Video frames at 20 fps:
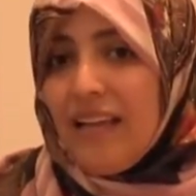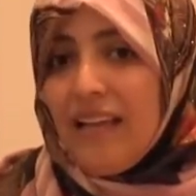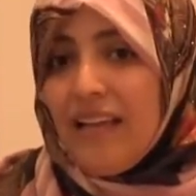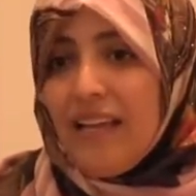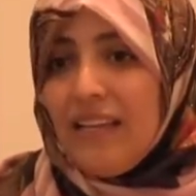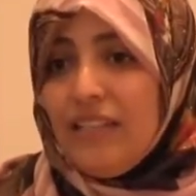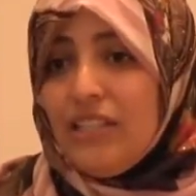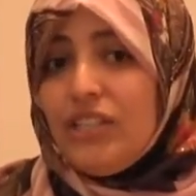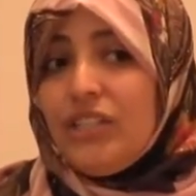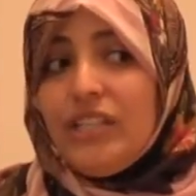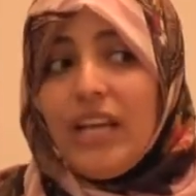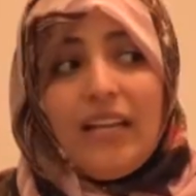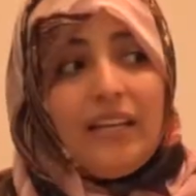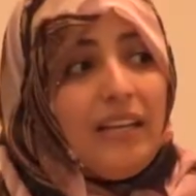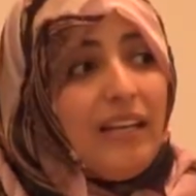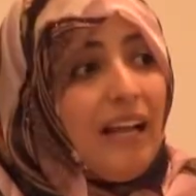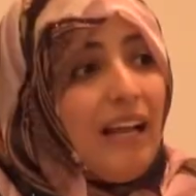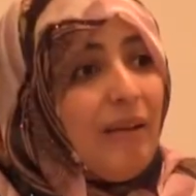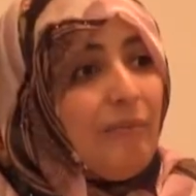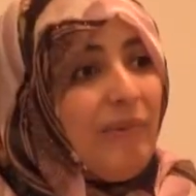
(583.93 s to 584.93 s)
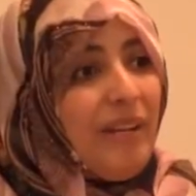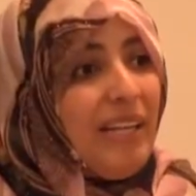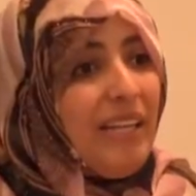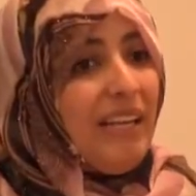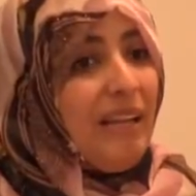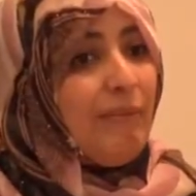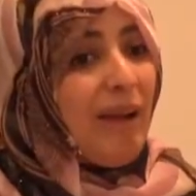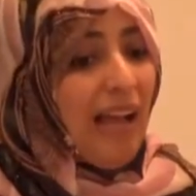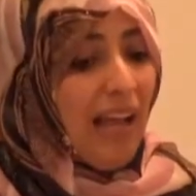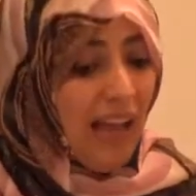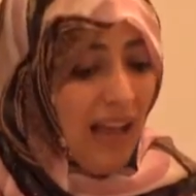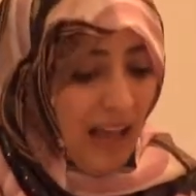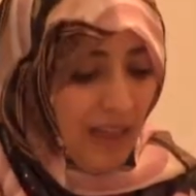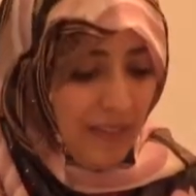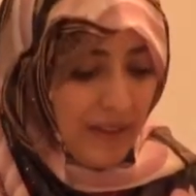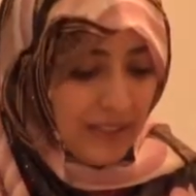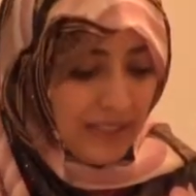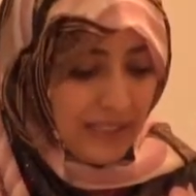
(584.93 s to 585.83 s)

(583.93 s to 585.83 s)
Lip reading: able to provide